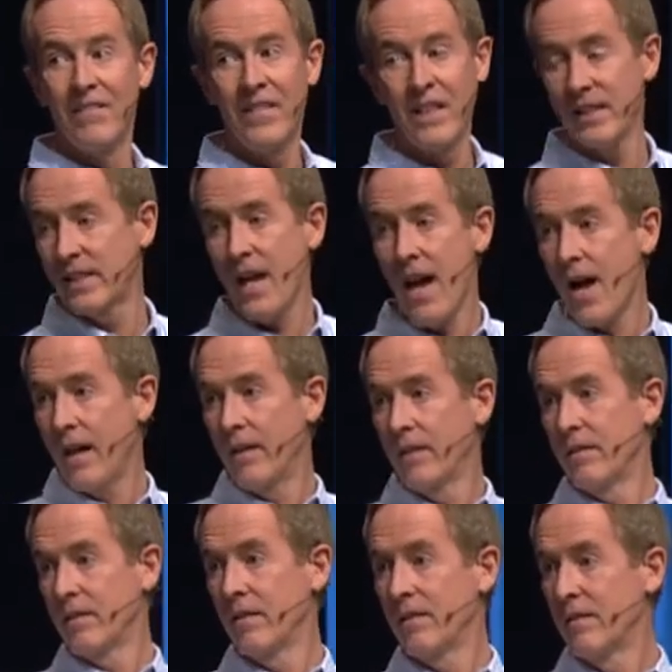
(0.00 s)
He's done.
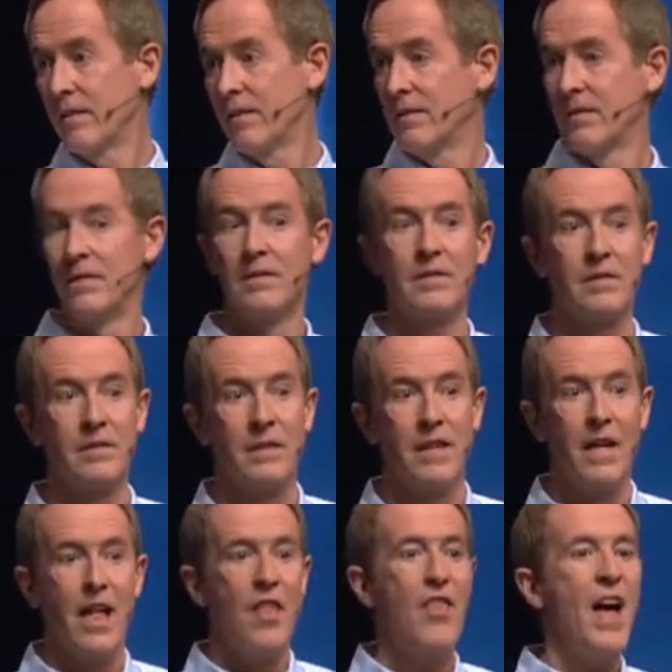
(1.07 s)

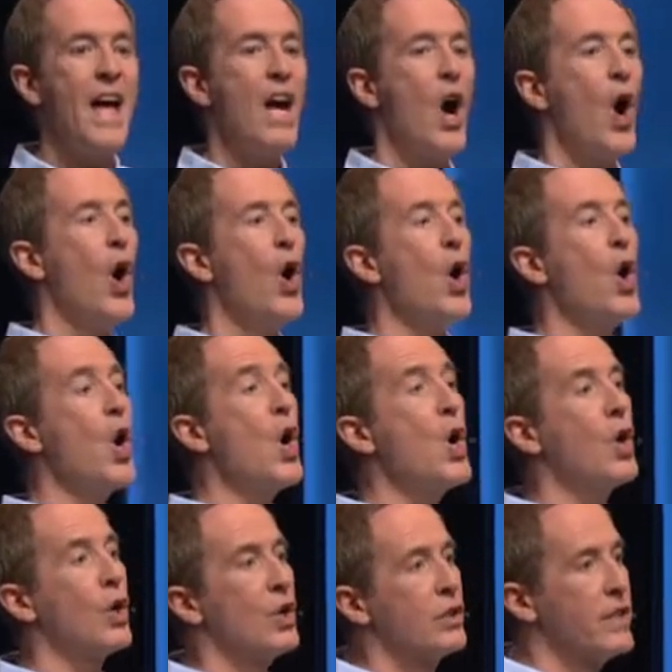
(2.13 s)
They
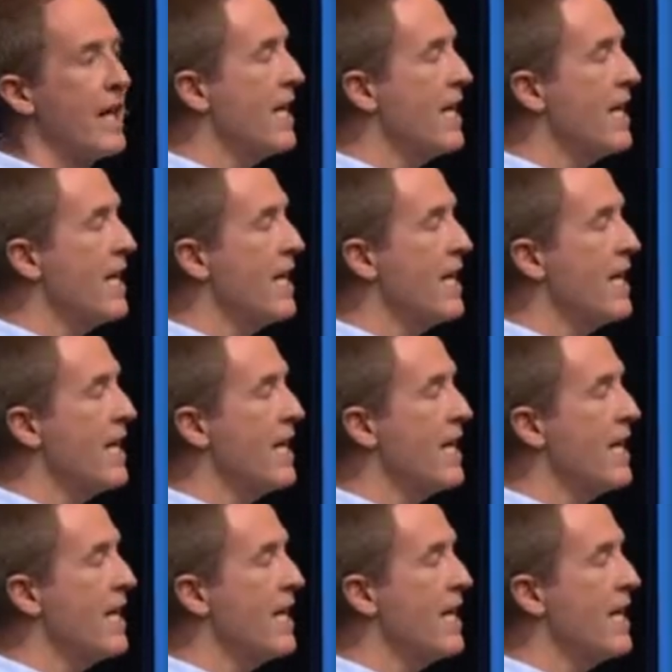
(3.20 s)
hurled